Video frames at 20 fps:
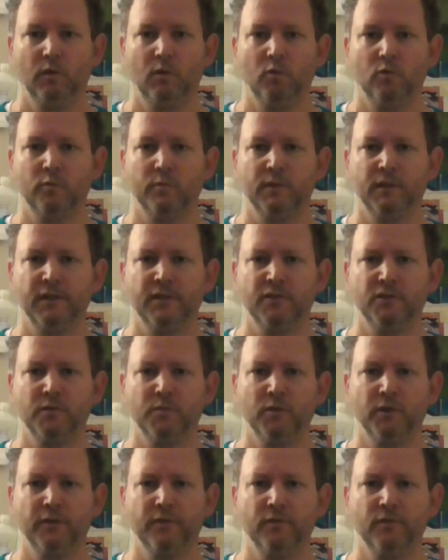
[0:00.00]
Normalize your
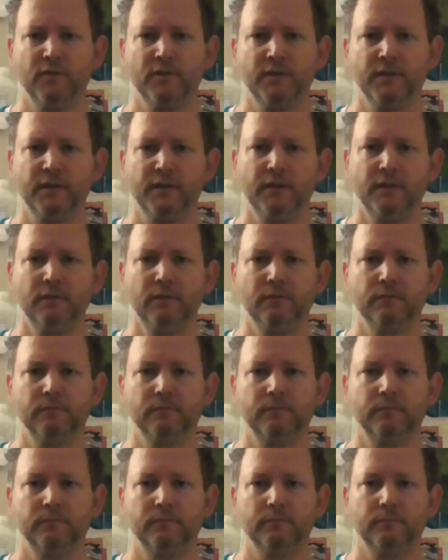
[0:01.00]
breath for a second.
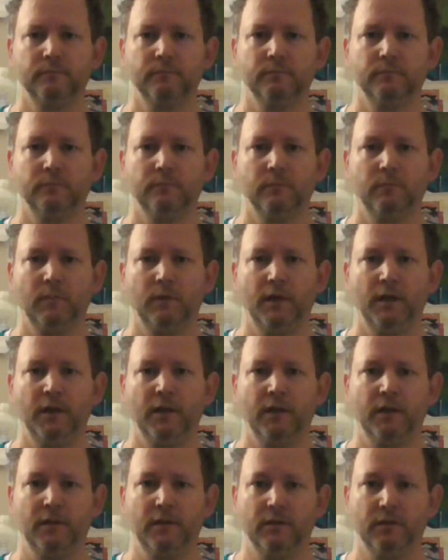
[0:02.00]

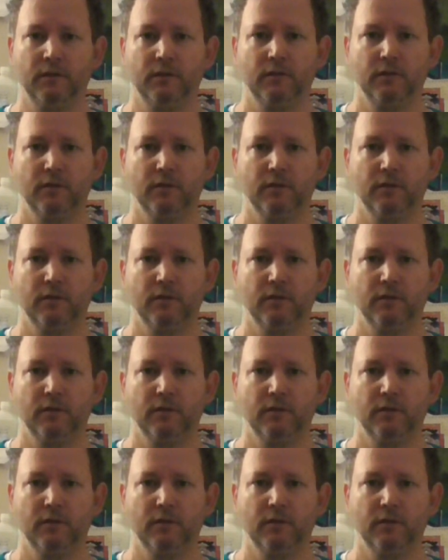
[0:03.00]
And